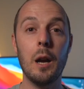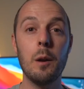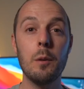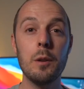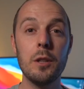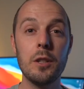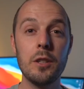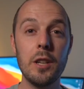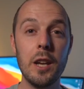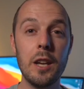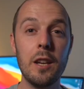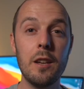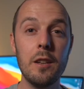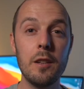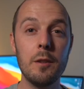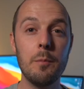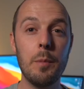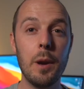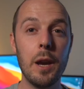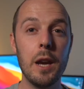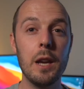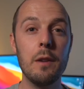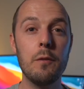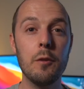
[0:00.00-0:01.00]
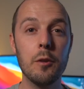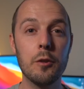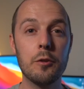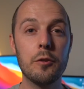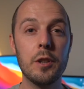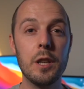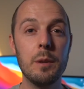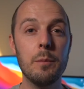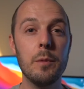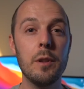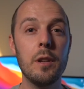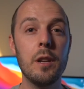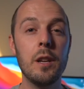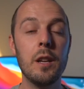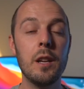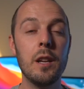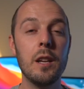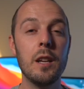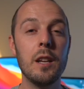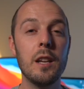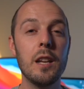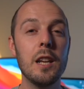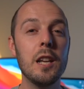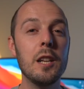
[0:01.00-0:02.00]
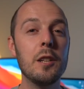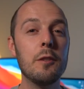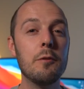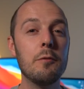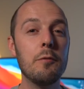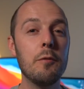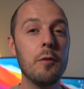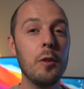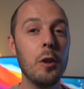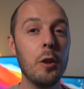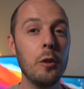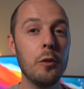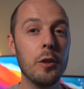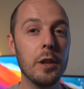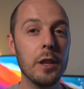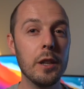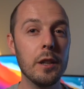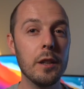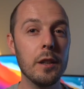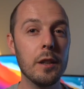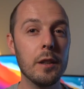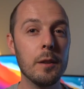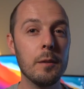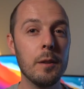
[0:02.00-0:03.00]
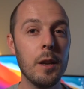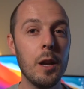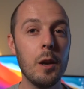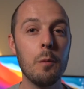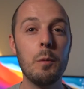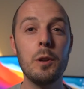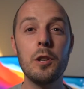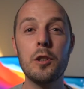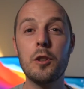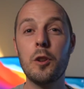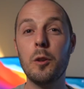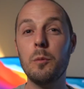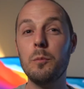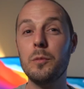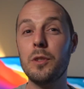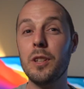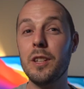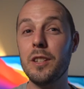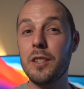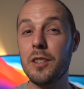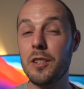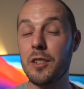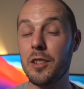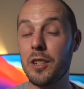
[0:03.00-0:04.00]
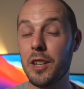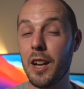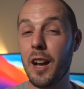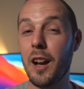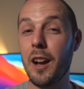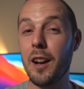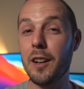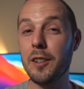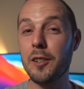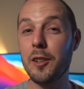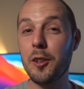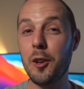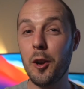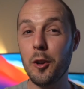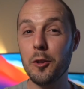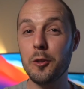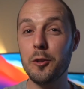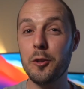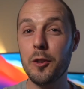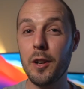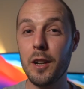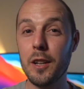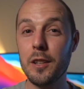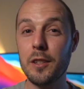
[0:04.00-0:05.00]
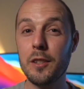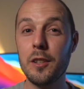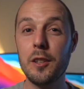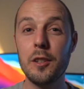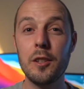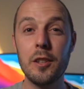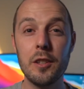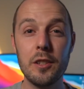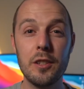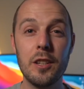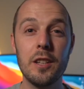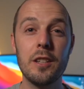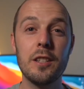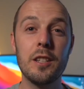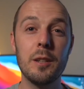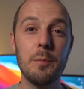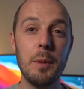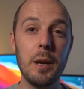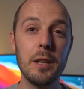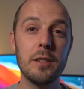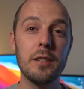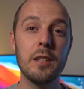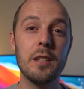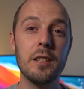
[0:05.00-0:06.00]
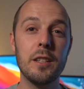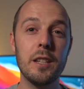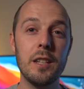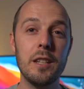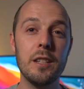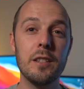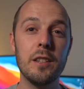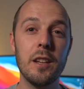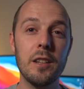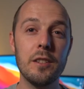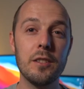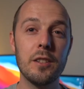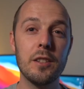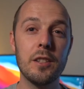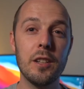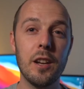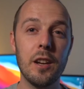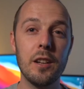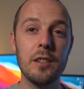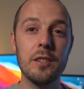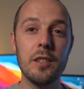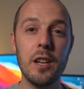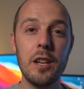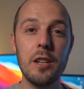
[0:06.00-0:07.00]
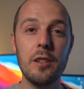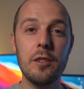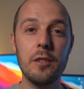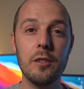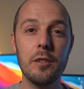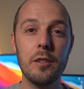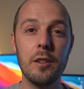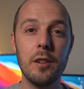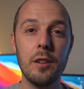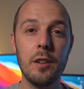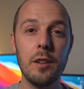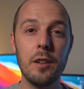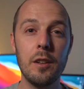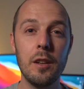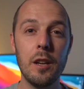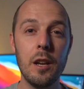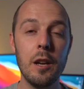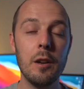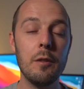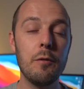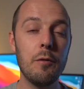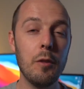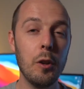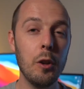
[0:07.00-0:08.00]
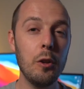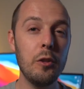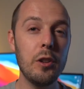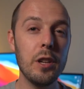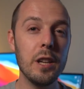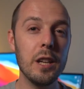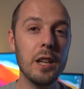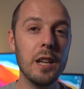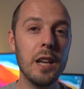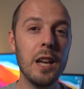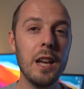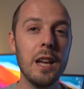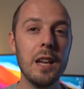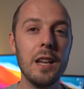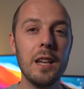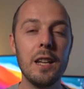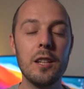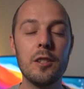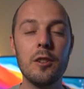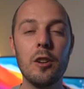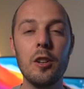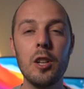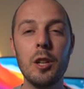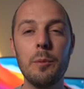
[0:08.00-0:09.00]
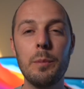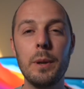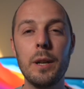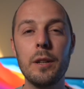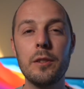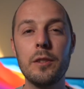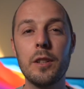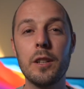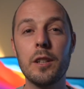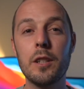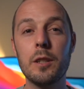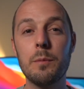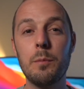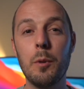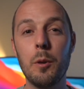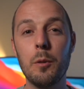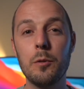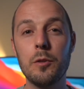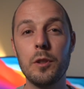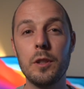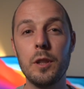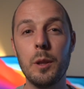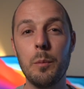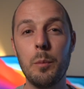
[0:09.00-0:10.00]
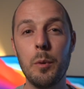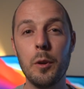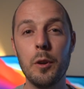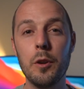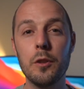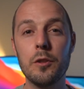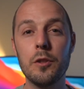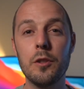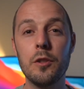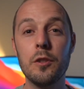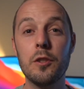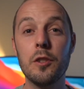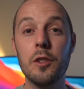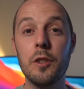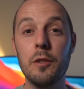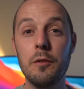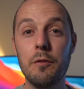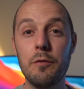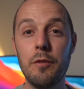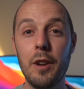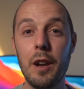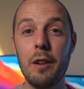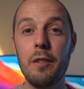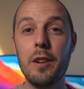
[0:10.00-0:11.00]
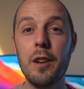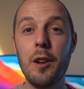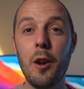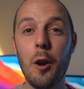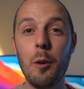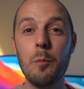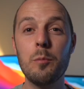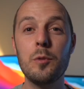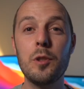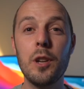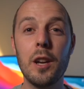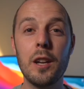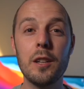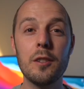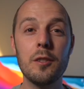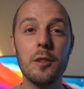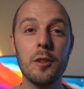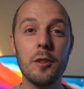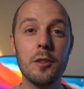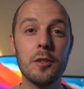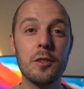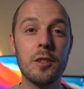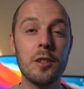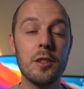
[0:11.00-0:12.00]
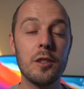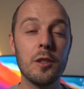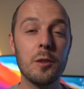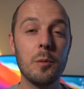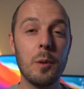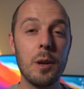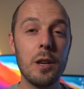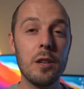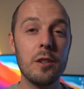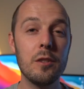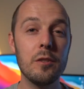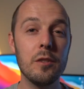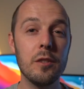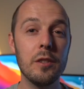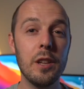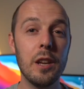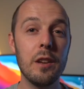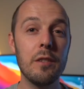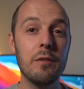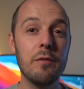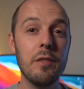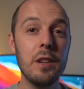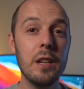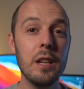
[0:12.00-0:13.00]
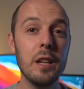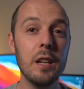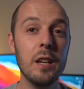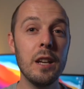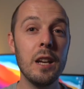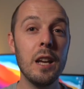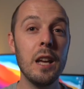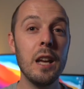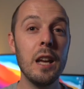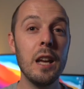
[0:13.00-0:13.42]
Our second behavioural treatment is flooding, which comes in stark contrast to systematic desensitisation. Flooding is all about exposing the person to the very object or situation that they fear,